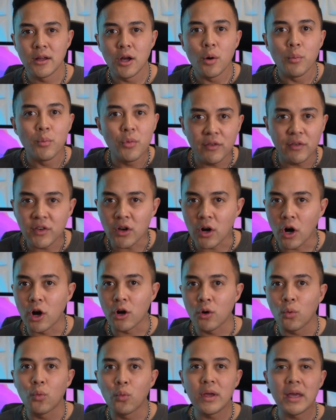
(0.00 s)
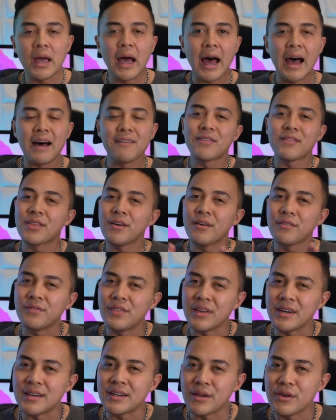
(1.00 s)
Moving on, we have the
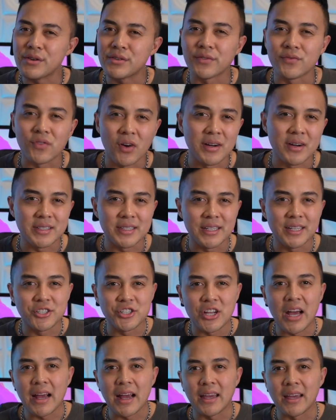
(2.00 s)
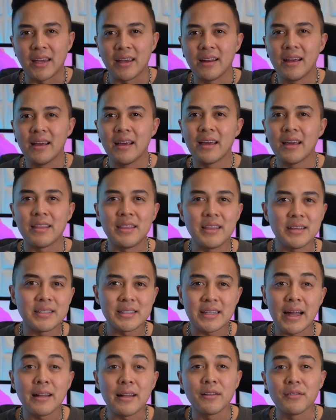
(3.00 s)
vintage varsity jacket. This
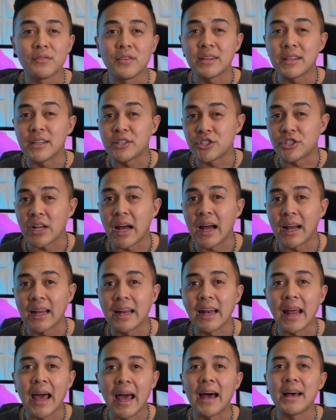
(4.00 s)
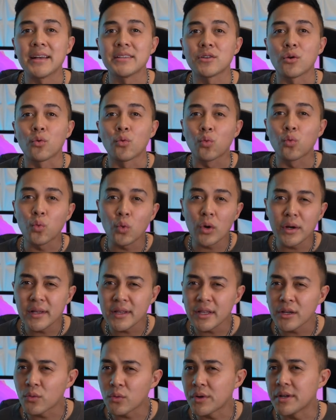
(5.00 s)
style of vintage jacket has
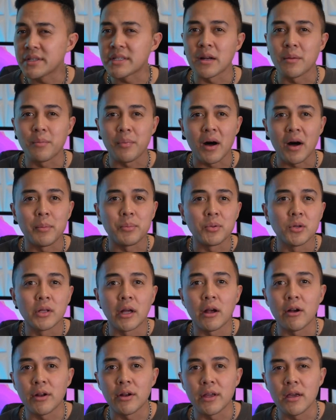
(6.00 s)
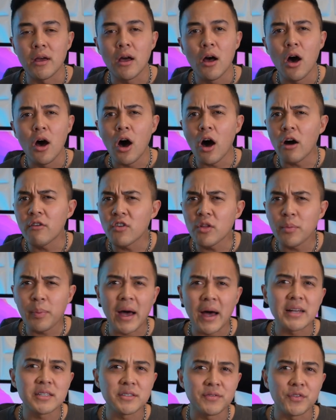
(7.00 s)
really risen in popularity over the
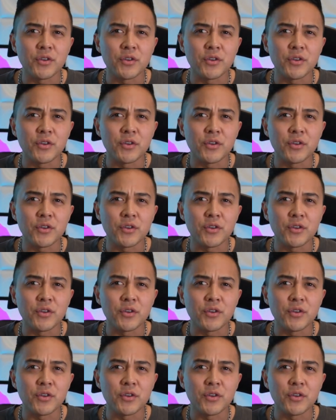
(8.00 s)
past few